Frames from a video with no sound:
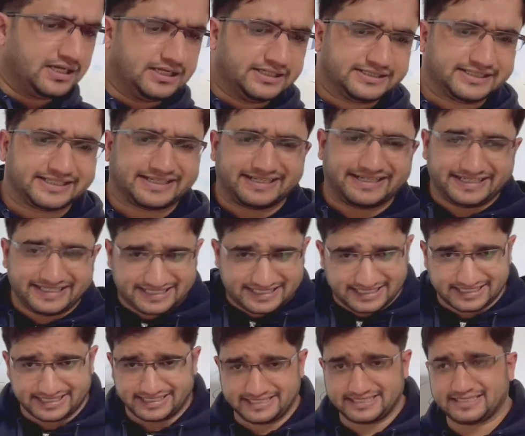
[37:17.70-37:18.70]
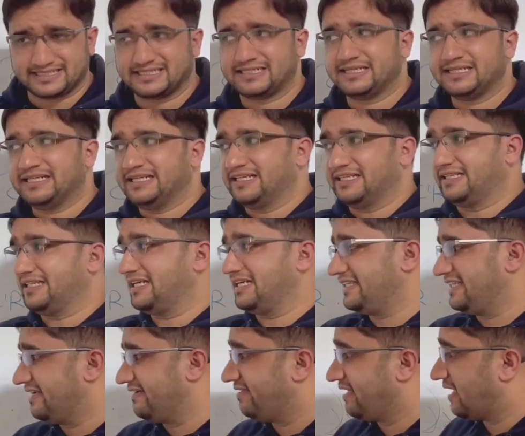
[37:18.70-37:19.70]
The condition is that
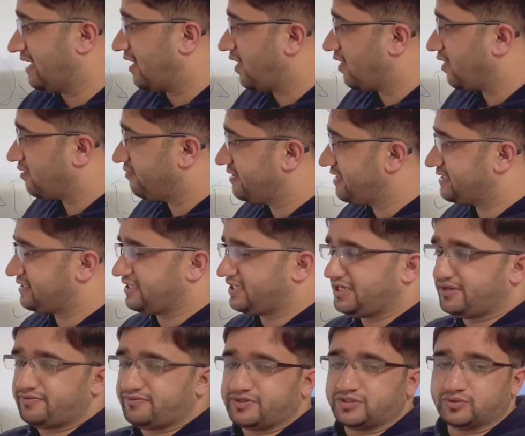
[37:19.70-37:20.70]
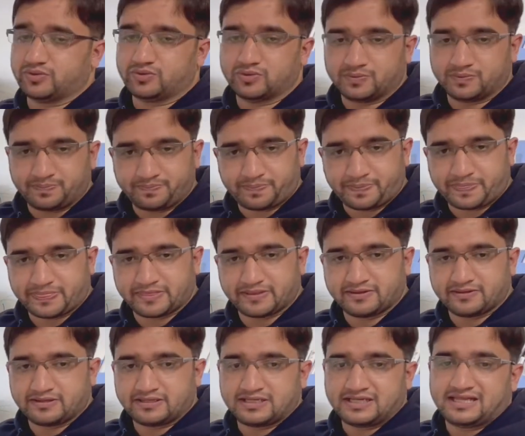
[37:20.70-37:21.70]
they will always give you
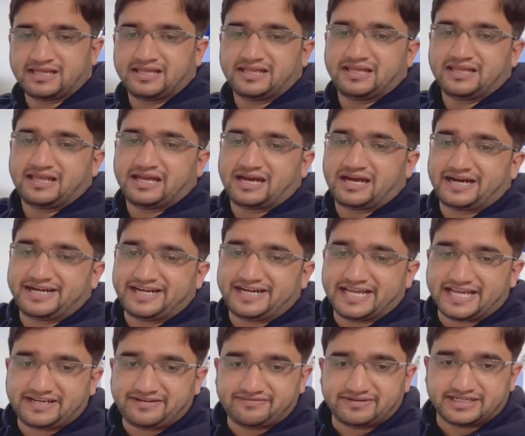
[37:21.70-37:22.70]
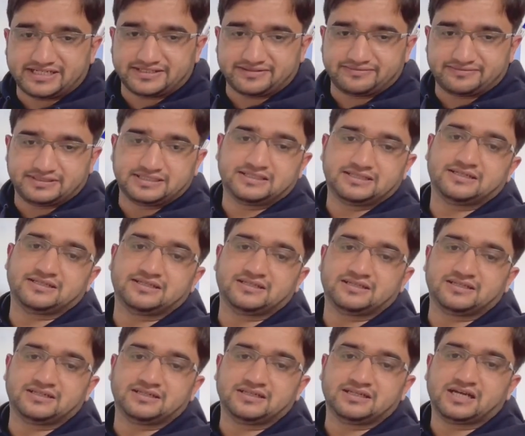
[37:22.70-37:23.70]
a derivative
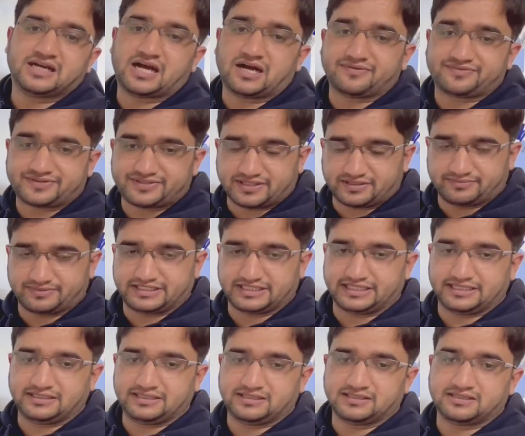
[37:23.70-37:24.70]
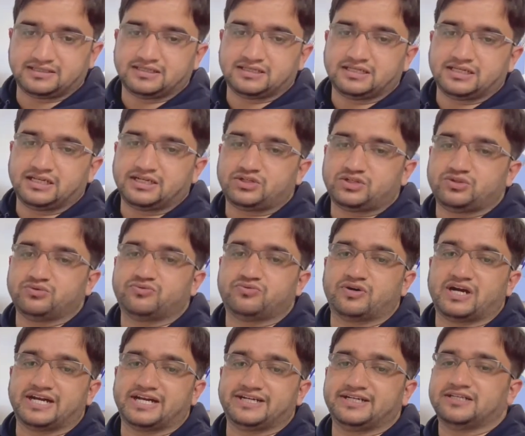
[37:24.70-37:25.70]
of something to
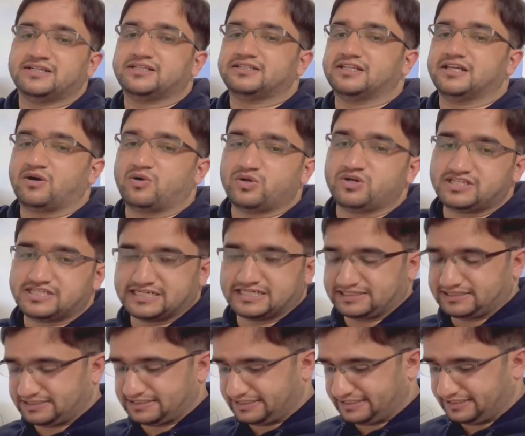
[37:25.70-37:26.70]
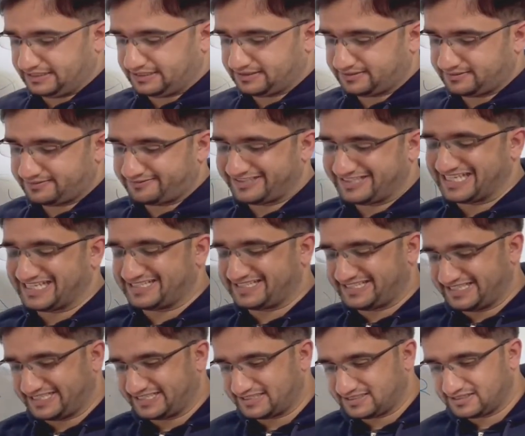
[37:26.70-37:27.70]
find the original thing. That's
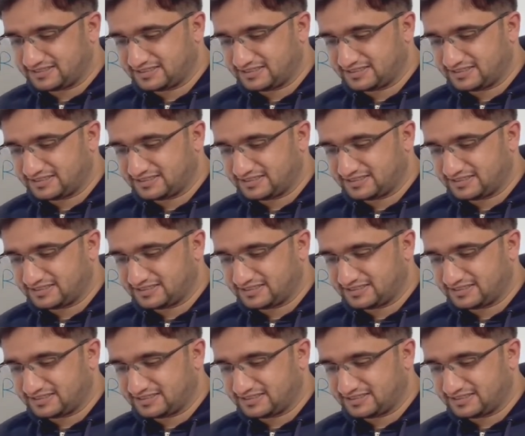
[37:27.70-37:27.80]
it.